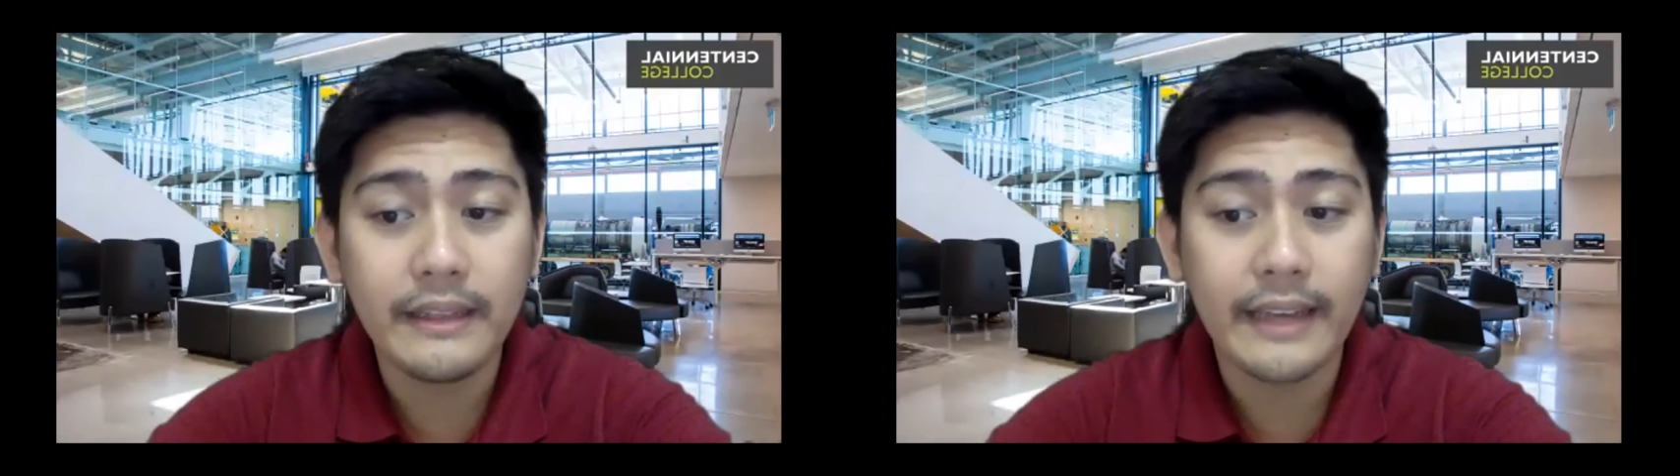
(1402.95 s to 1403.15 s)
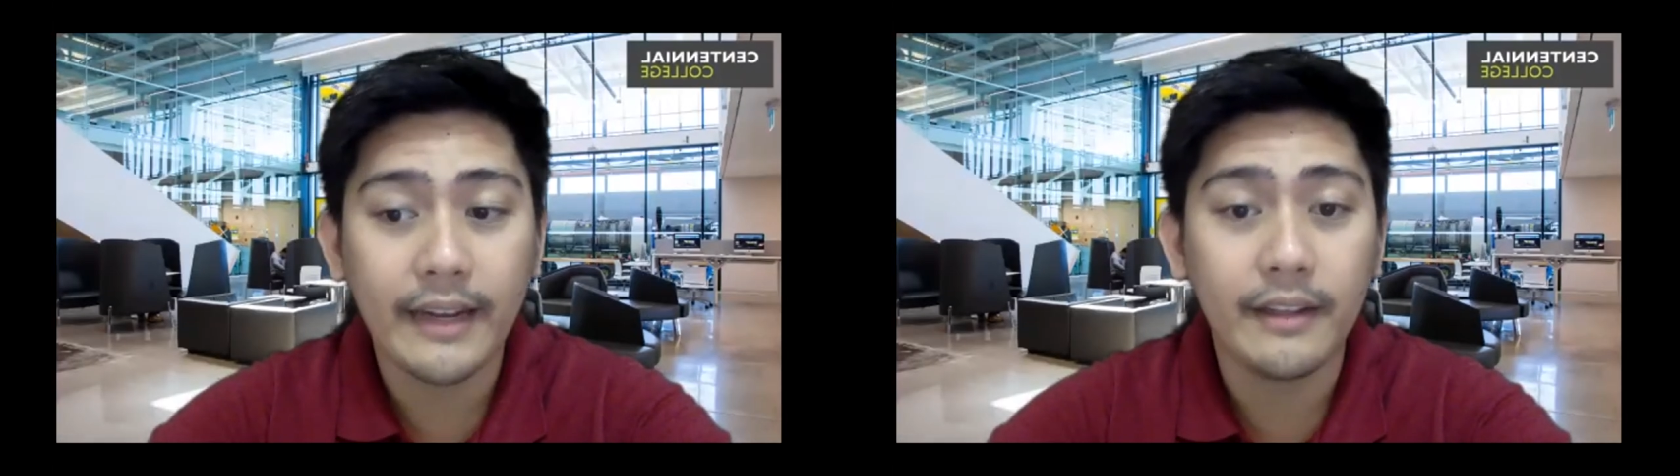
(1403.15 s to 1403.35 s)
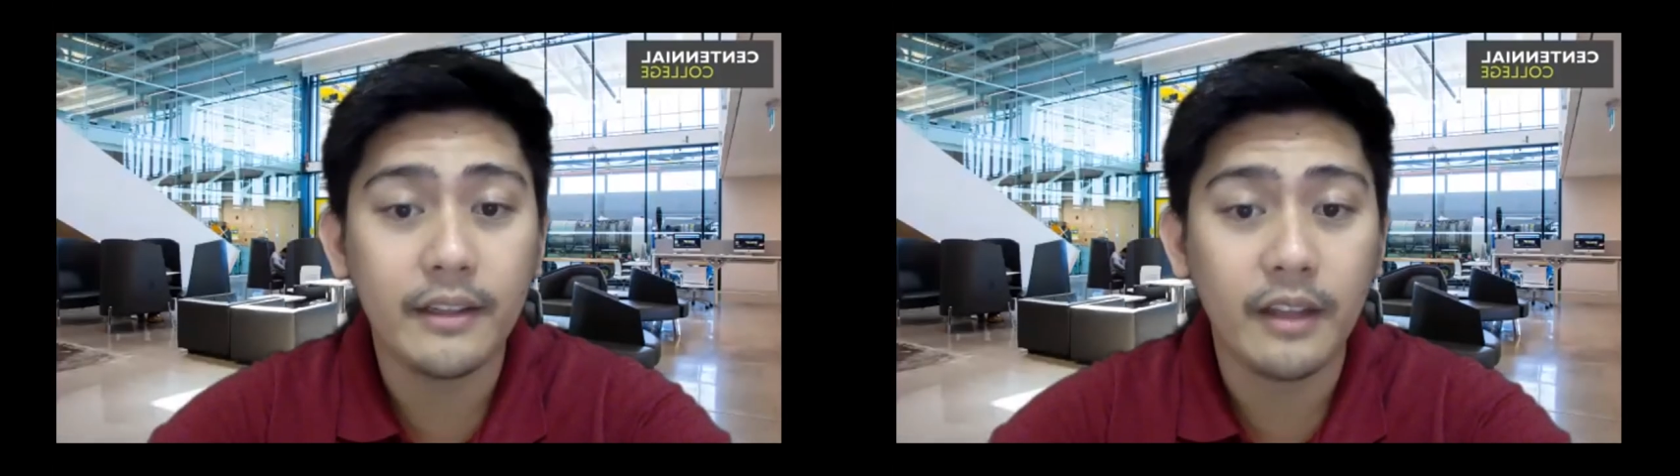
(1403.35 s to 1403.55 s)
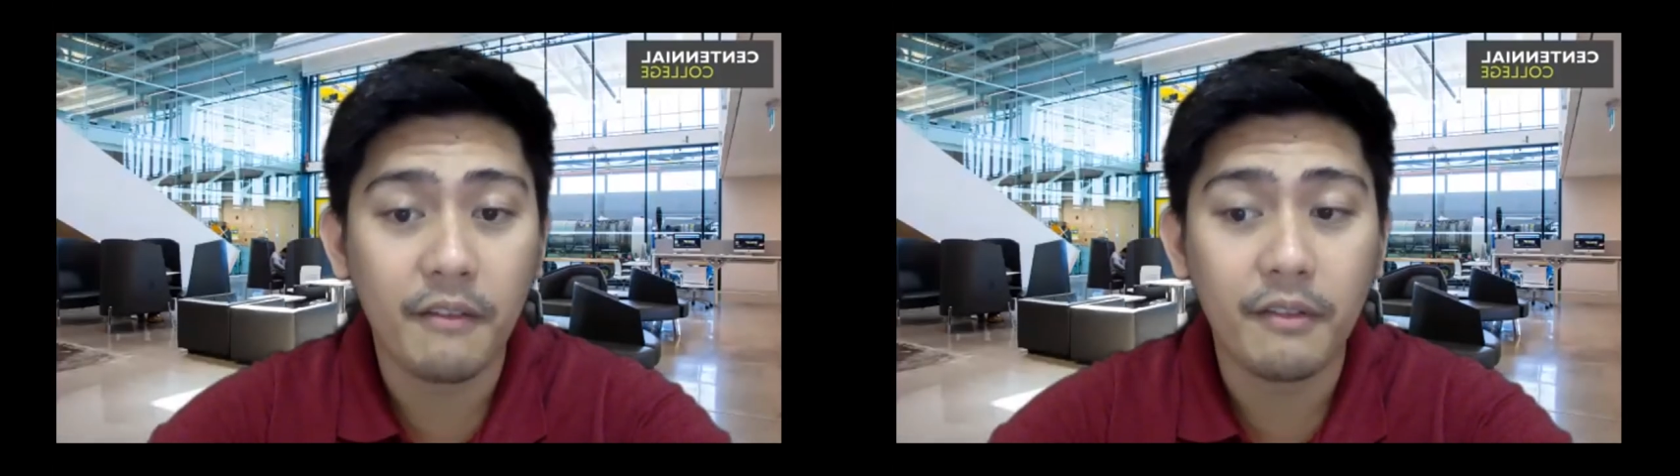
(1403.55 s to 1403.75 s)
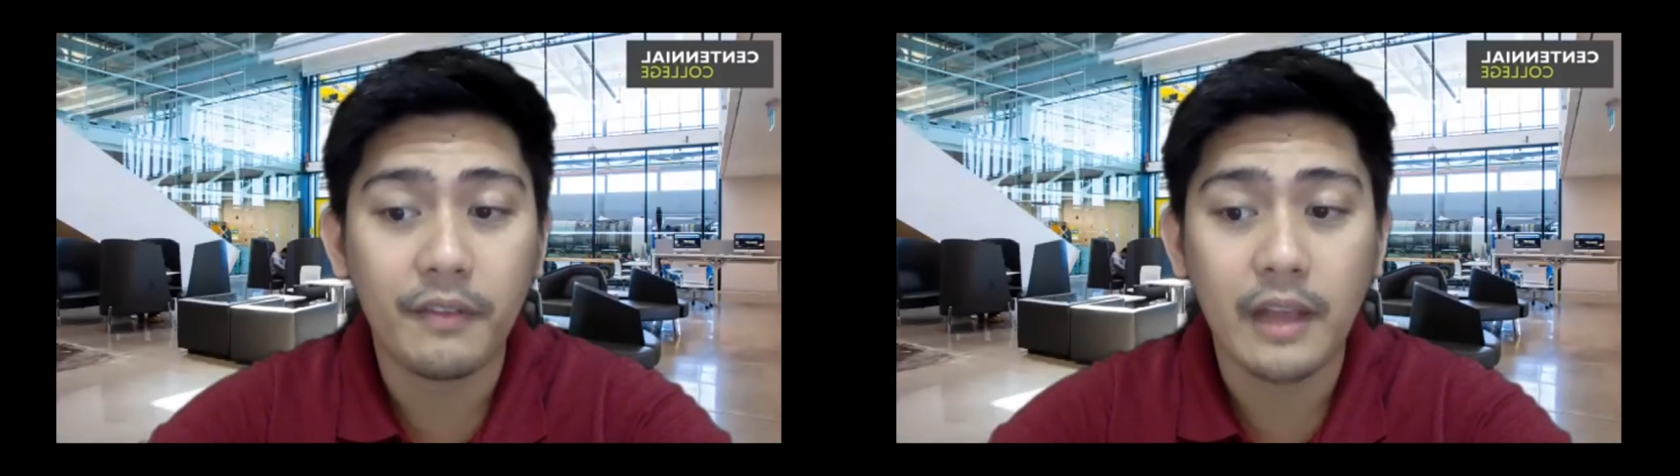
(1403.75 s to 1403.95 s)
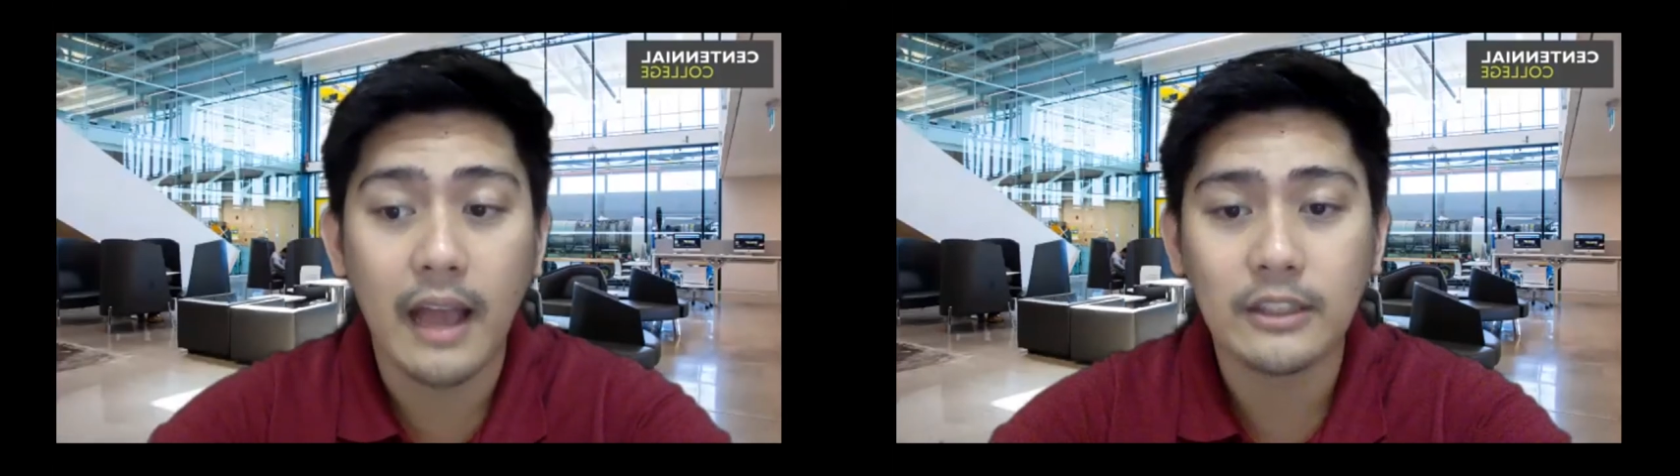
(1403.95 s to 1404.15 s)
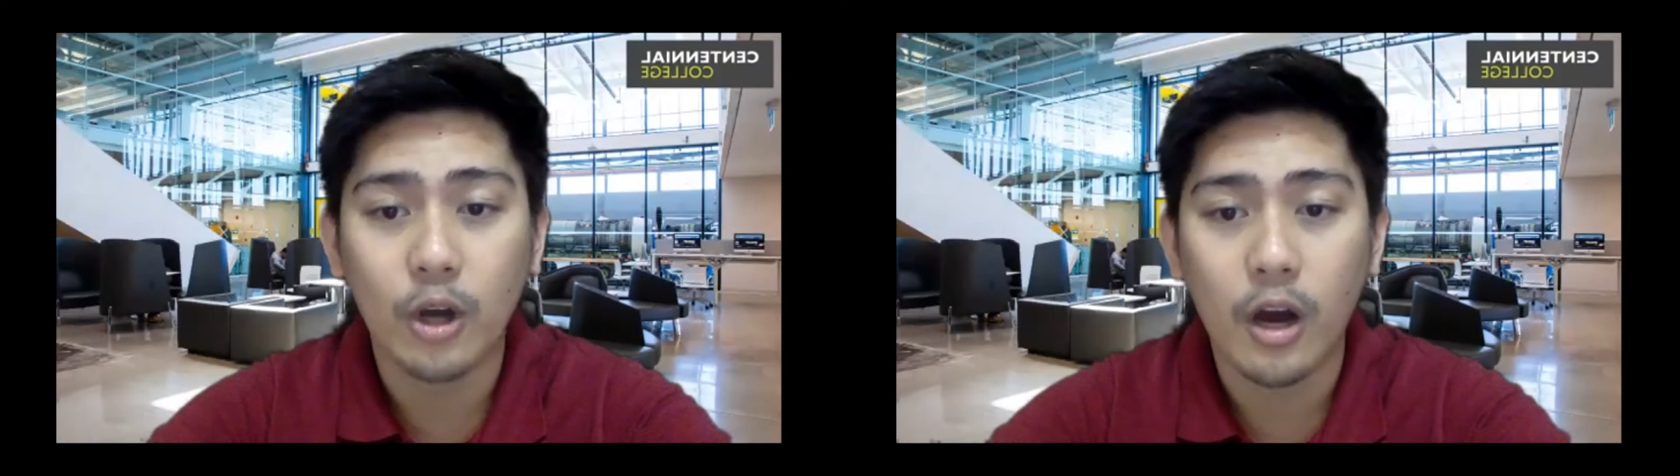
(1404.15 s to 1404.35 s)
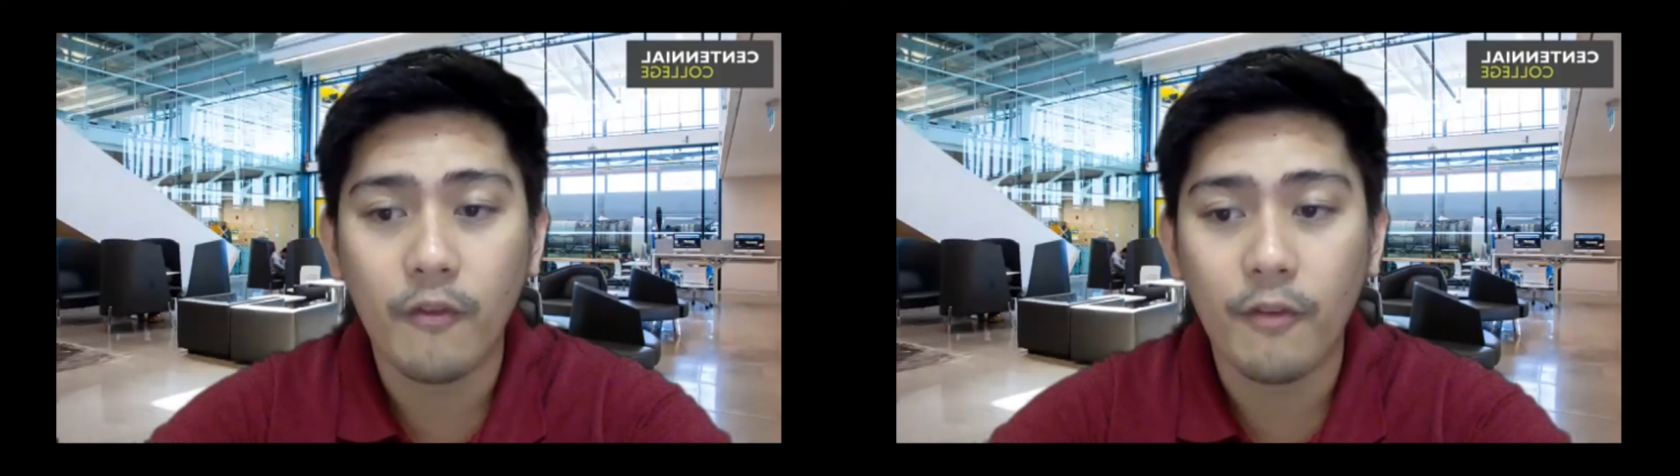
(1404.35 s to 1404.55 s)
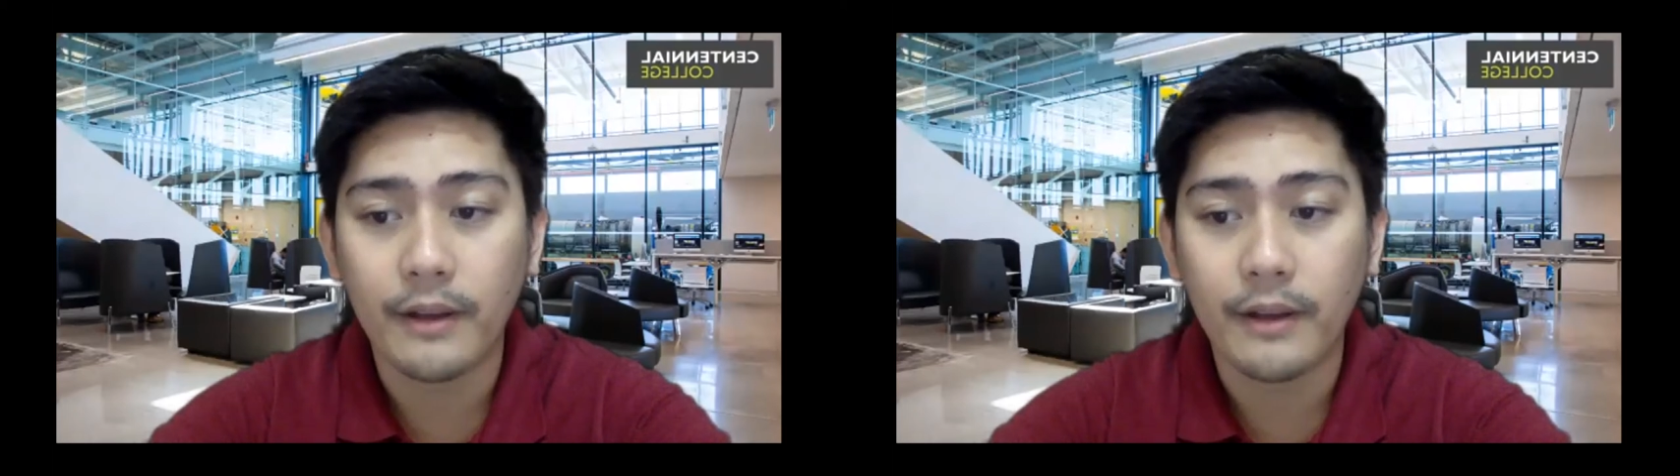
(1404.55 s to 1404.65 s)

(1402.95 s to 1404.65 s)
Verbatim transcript: indicated in the name if it has co-op.